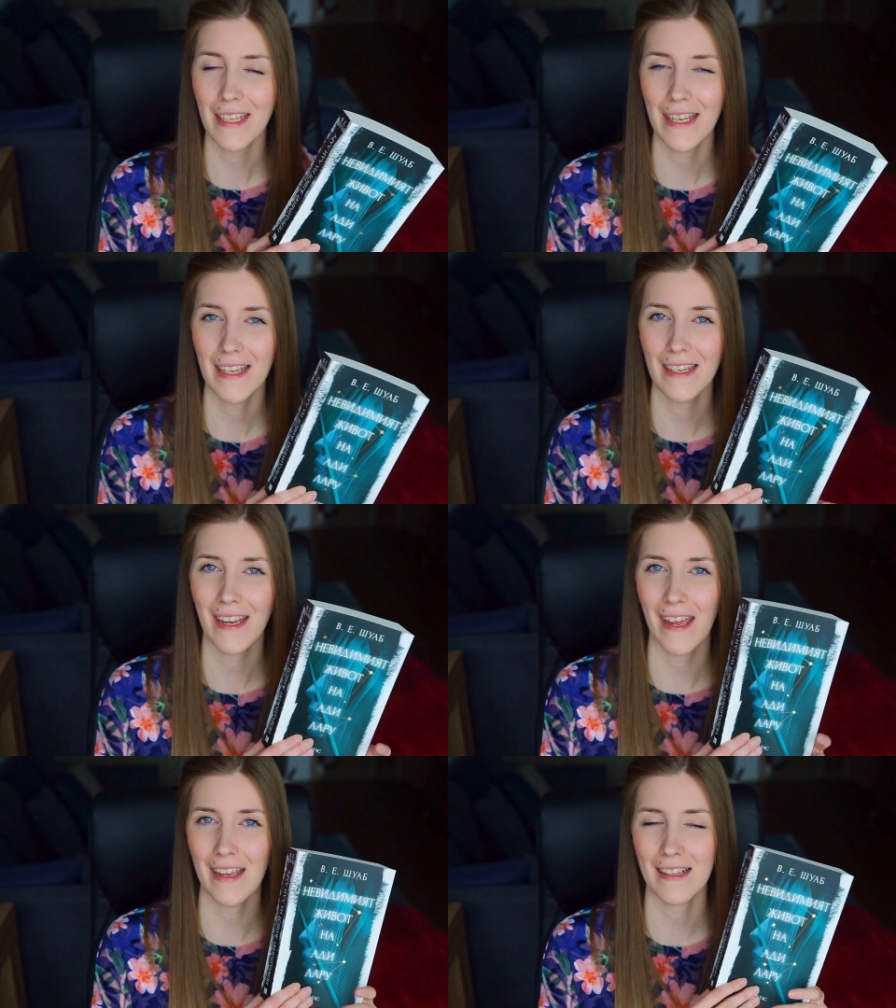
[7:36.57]
and
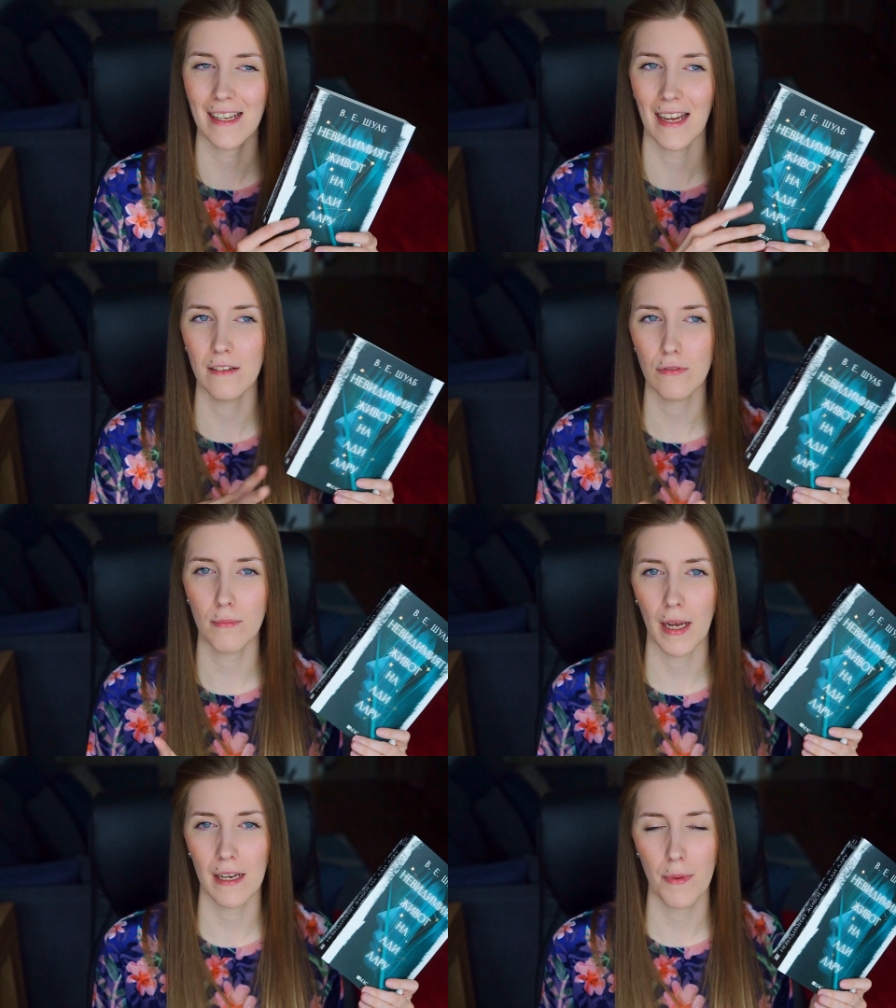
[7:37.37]
it kind of
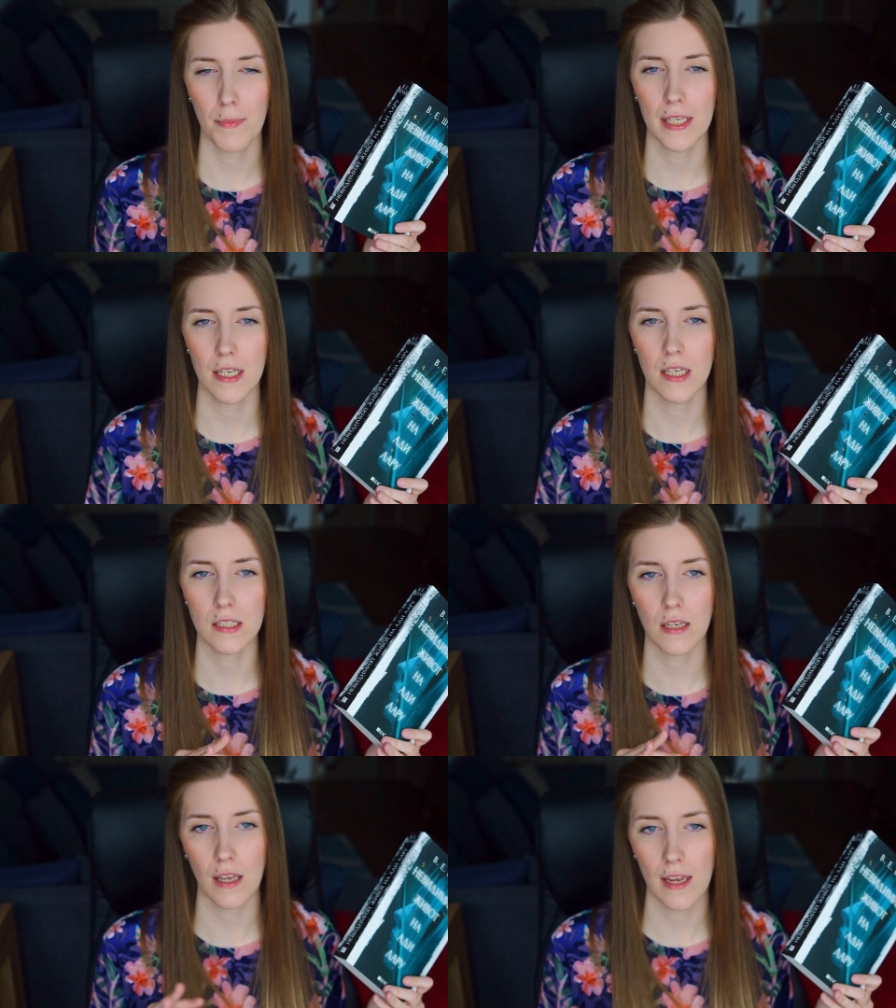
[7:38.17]
reminded me
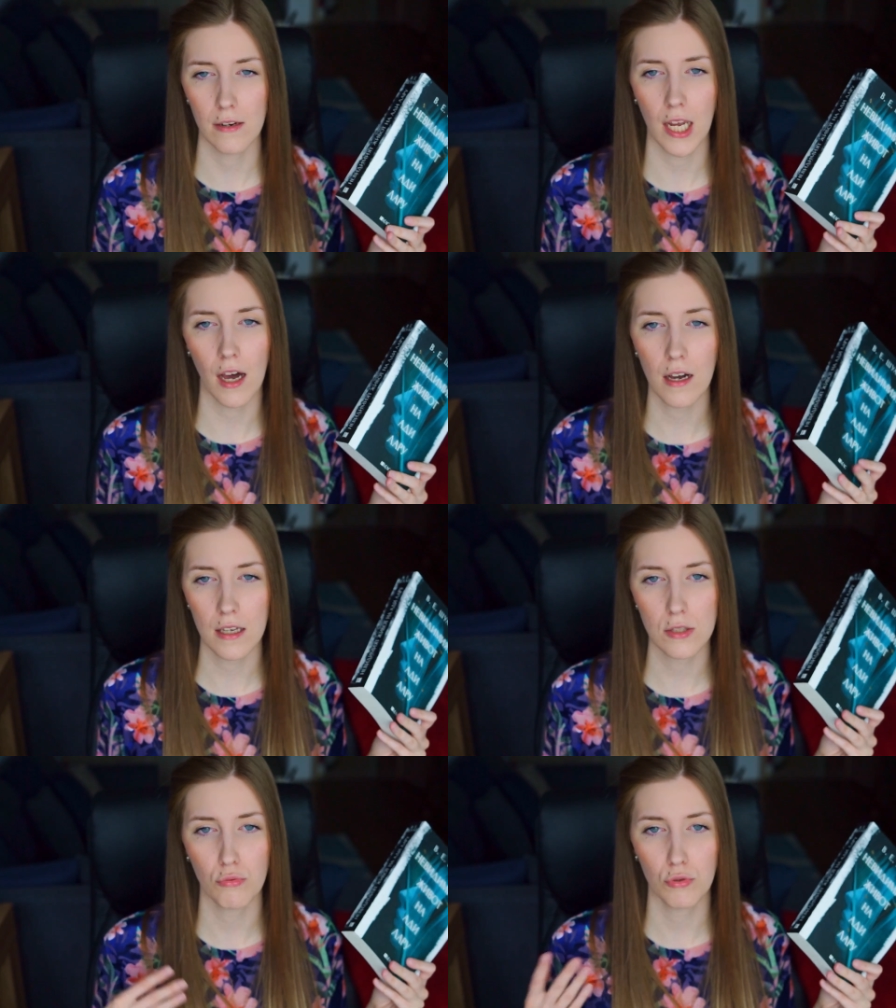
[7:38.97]
because Harry
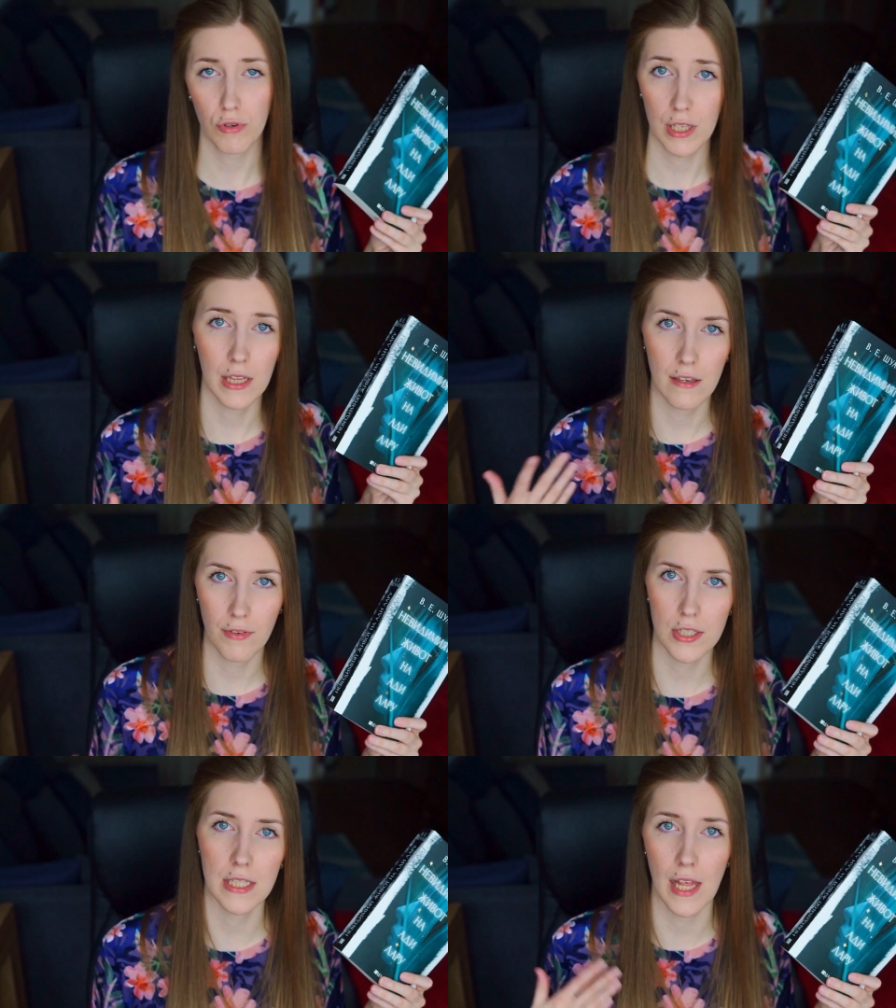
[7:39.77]
August would relive
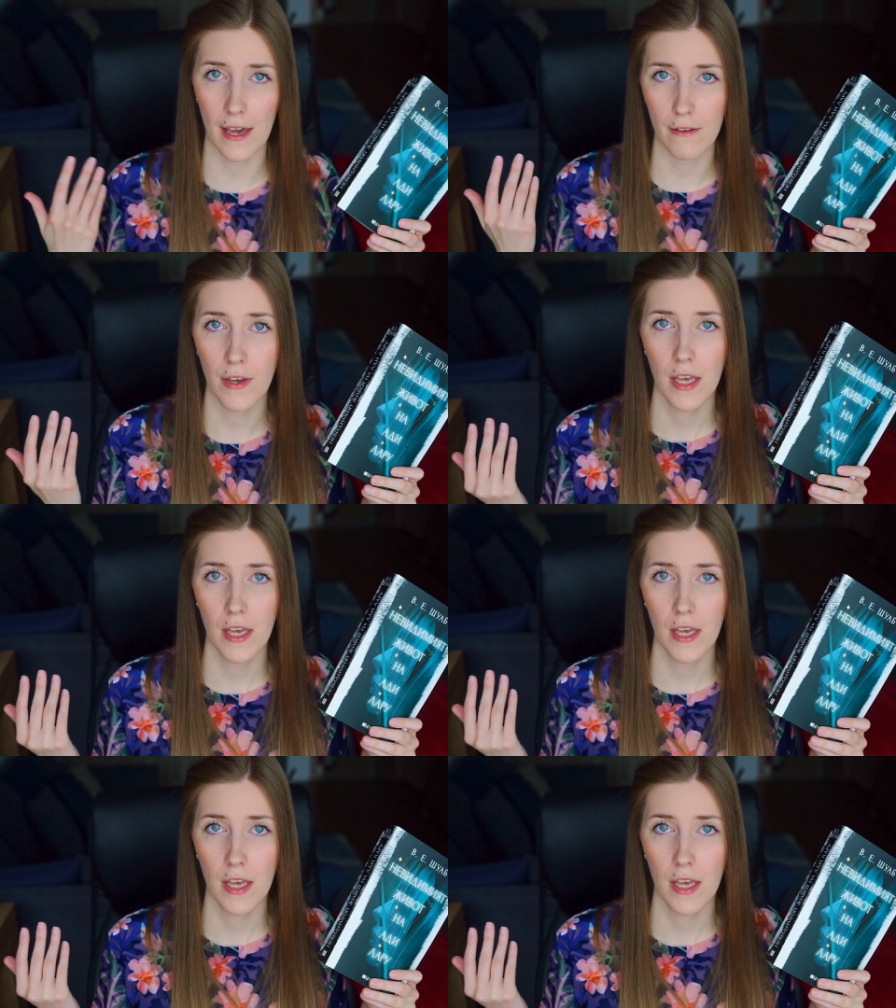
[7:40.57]
his life